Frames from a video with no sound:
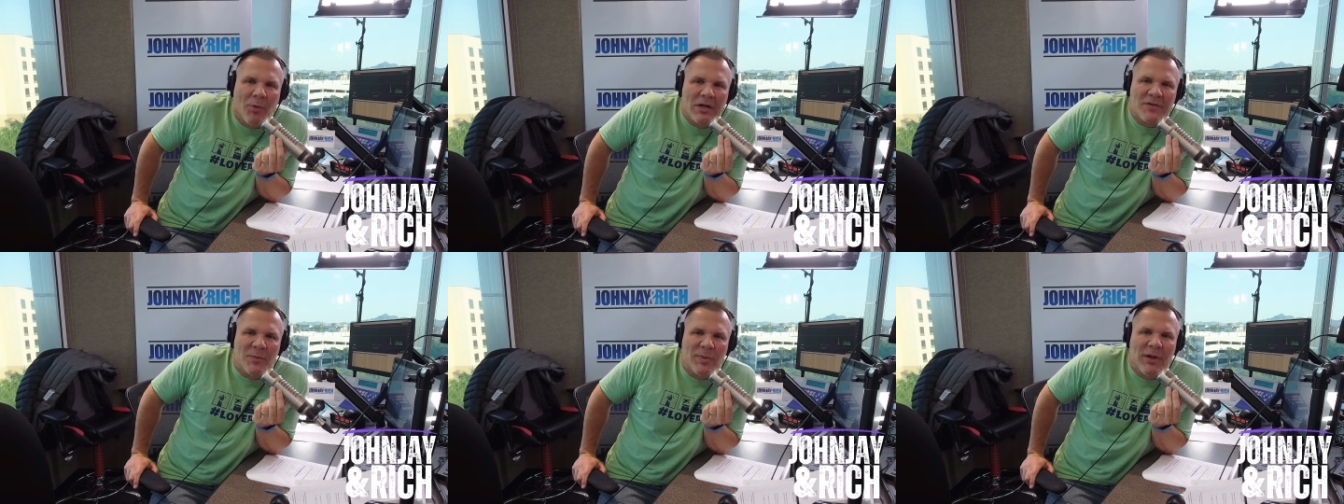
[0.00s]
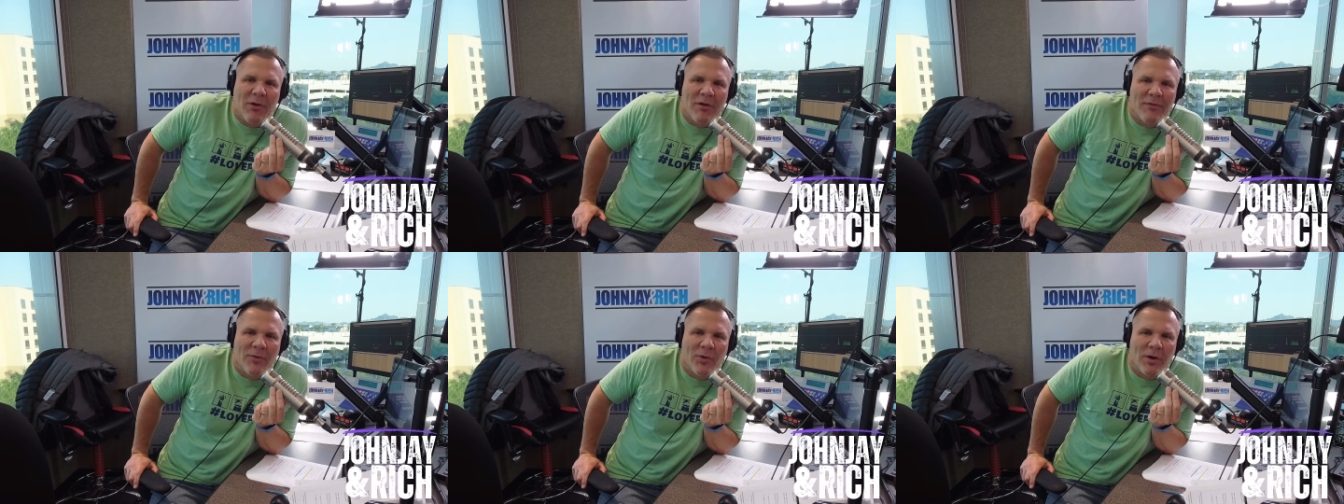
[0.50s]
works for
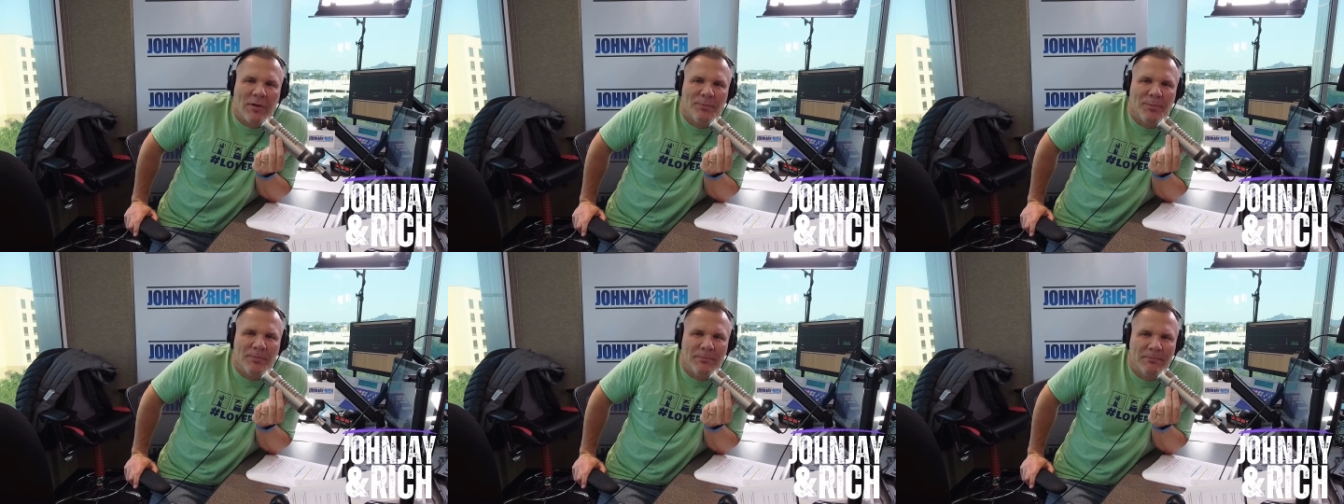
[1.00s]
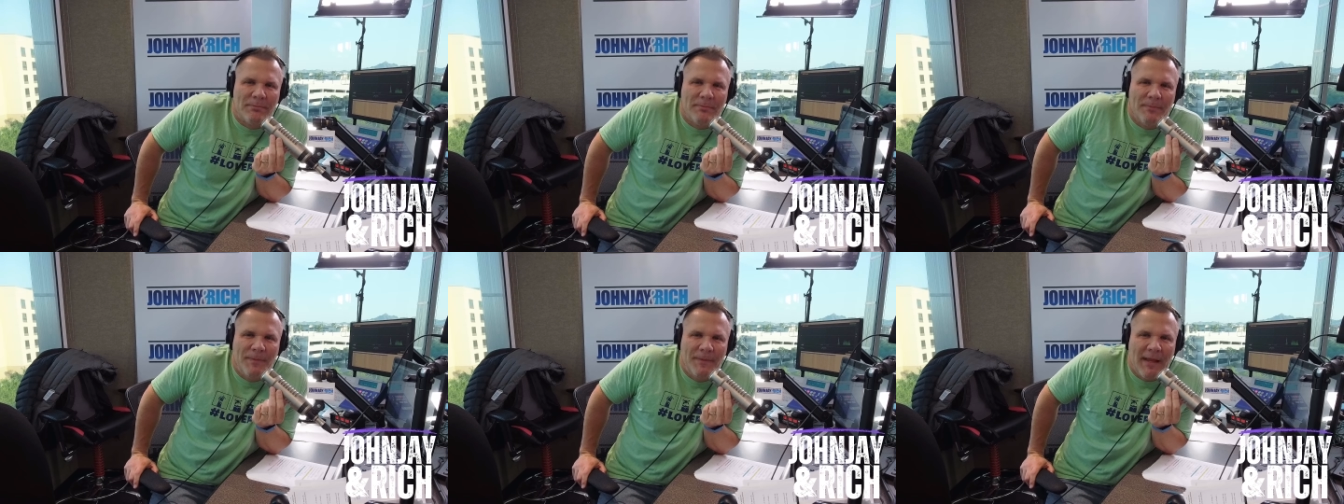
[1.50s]
Peoria Ford,
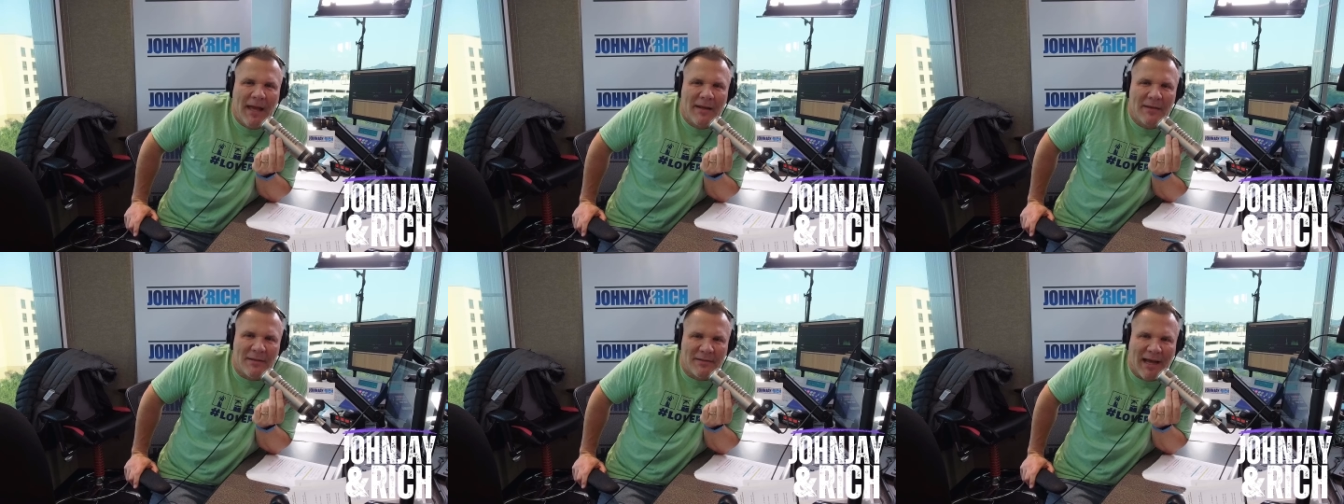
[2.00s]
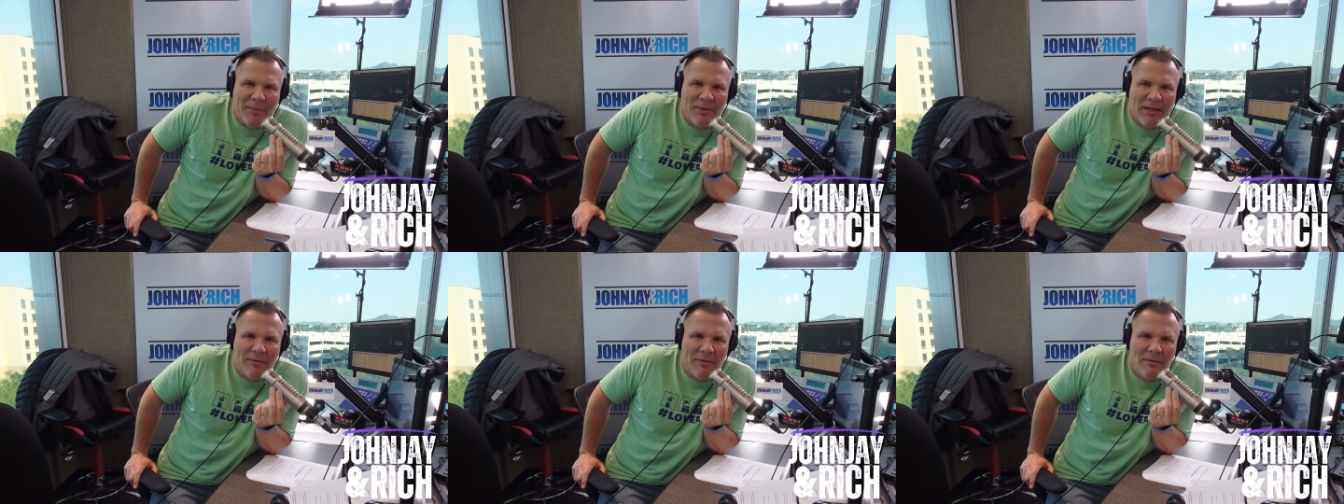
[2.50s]
not at the top
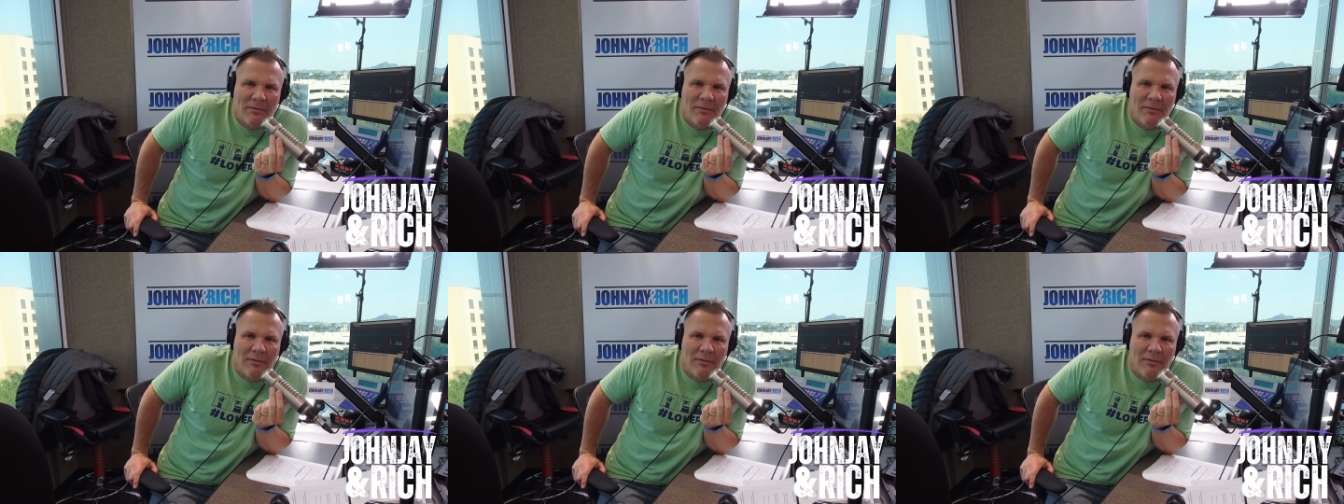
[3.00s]
level,